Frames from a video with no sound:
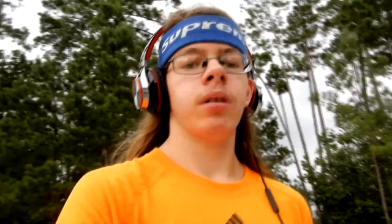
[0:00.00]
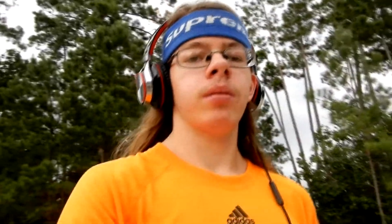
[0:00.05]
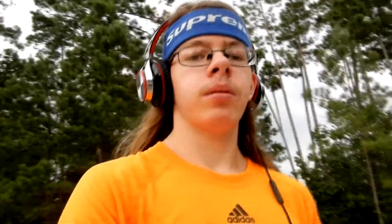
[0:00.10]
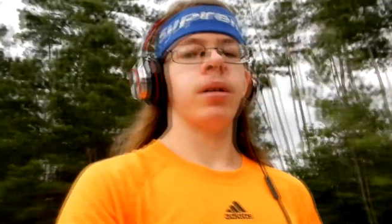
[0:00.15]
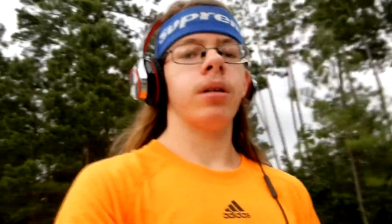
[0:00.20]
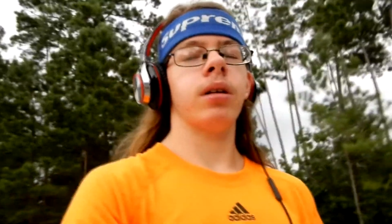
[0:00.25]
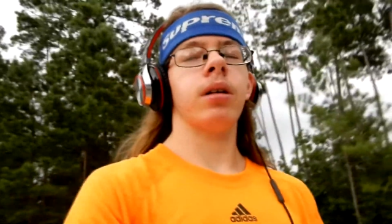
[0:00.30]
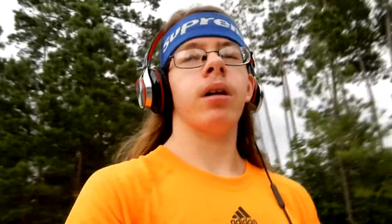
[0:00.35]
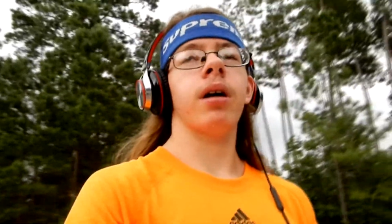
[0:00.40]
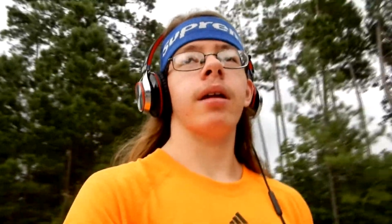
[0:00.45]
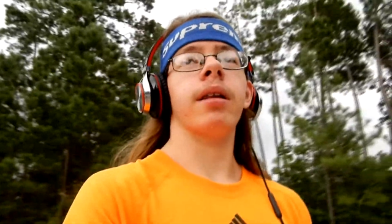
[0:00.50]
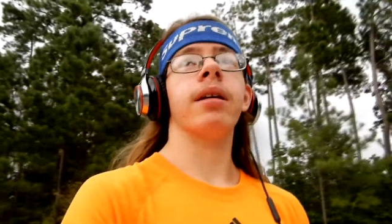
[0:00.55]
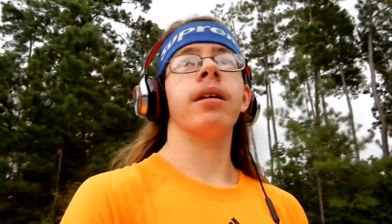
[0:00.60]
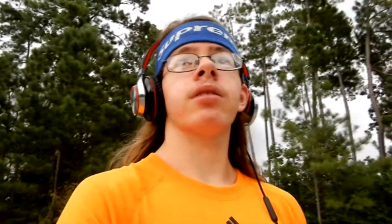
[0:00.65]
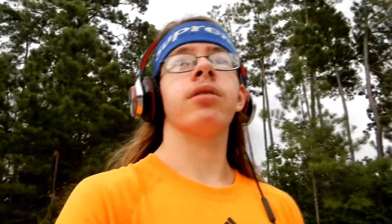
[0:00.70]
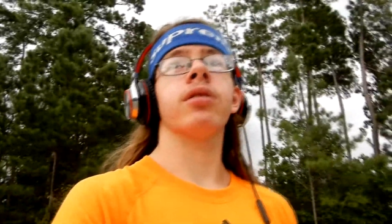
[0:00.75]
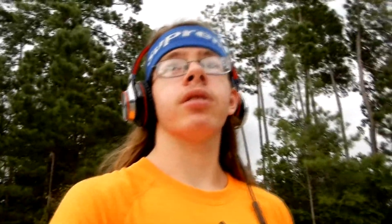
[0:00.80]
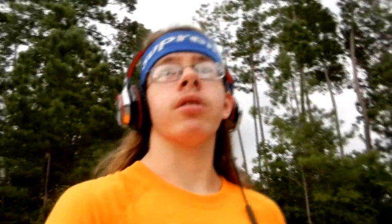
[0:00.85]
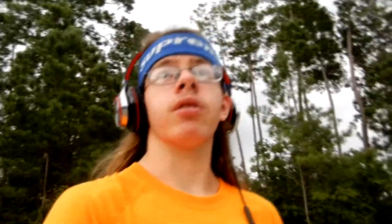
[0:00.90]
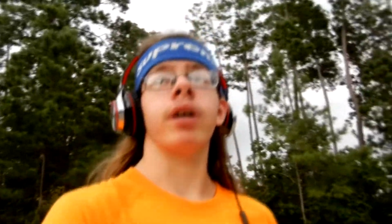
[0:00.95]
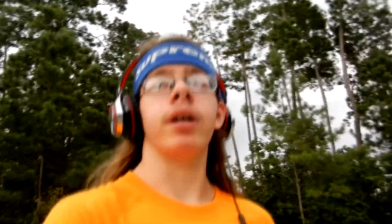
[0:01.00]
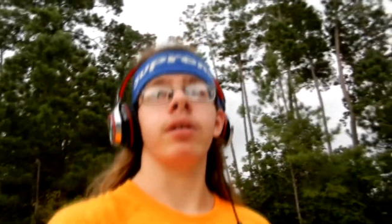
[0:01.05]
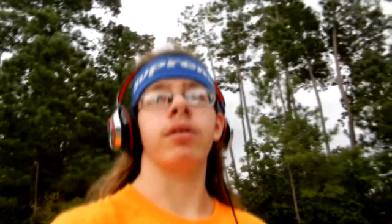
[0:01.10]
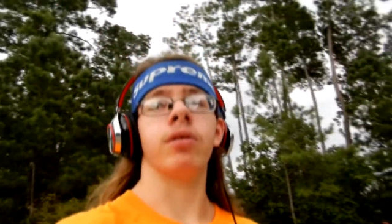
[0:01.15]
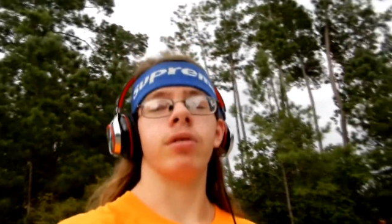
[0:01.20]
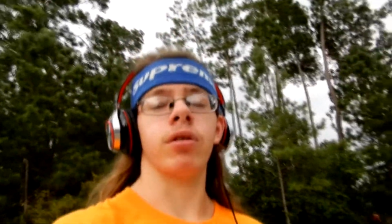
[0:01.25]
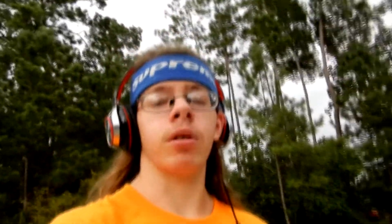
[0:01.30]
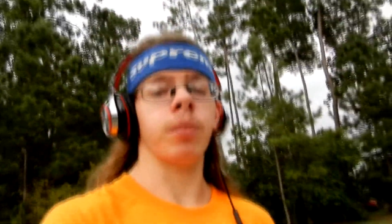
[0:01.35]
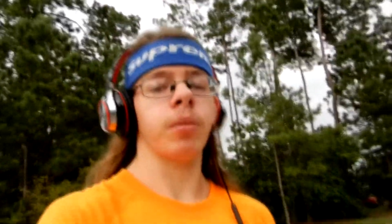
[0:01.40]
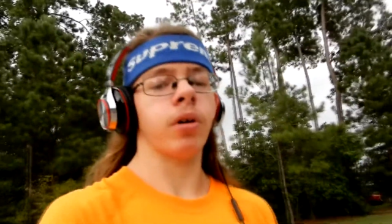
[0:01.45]
but I think it's going to rain,
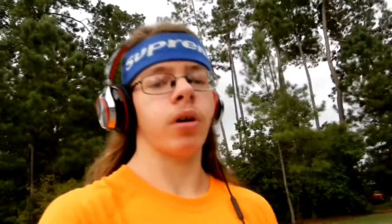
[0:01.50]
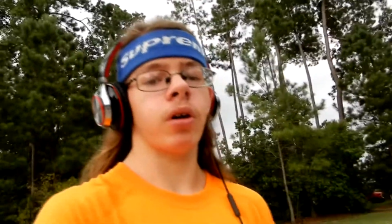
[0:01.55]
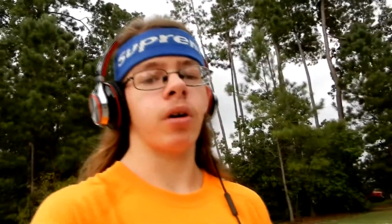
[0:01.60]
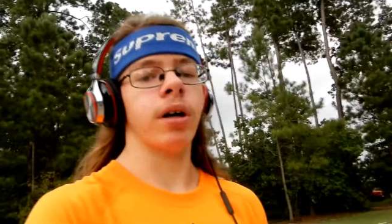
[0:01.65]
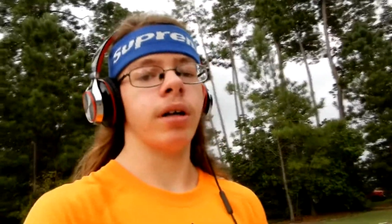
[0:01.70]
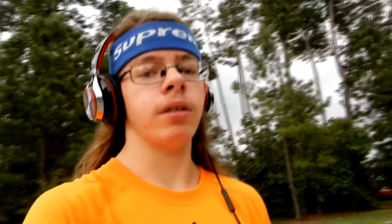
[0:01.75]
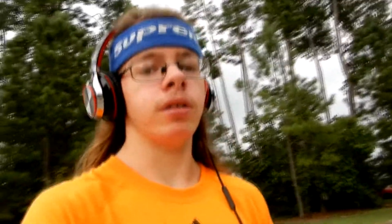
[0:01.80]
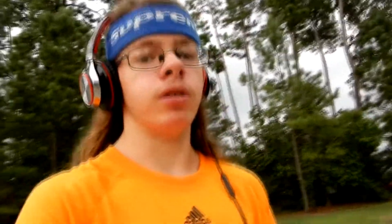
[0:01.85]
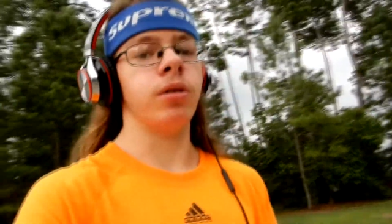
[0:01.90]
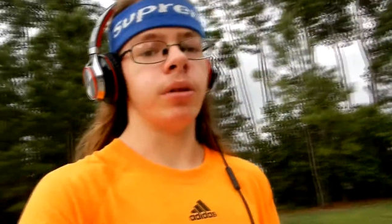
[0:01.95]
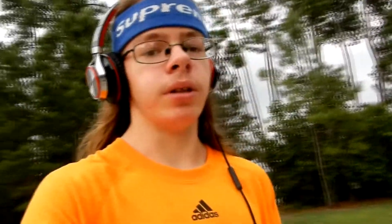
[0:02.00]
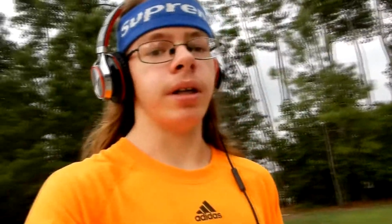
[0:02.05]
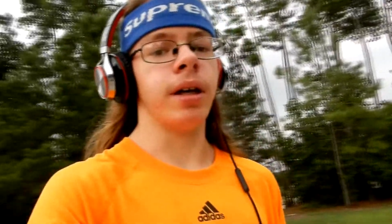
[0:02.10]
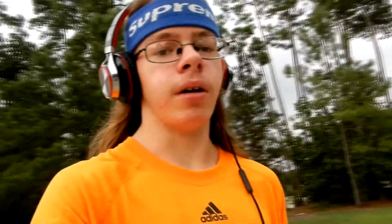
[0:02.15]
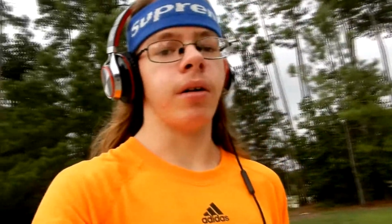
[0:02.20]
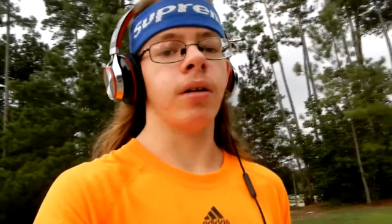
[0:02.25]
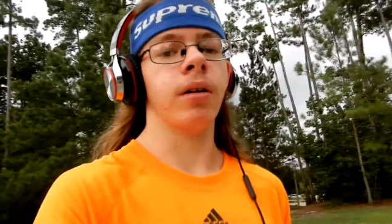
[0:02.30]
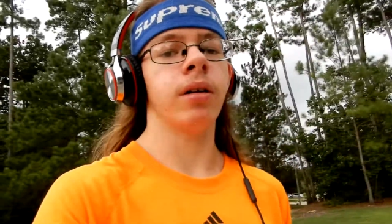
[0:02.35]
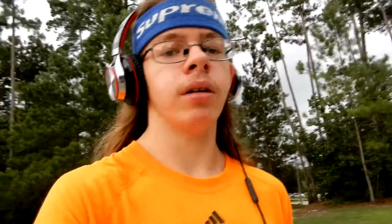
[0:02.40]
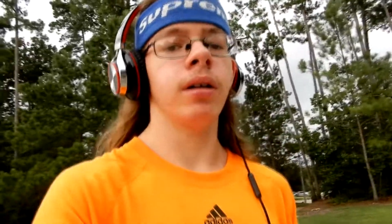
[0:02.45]
so I'm going to go ahead and do it now.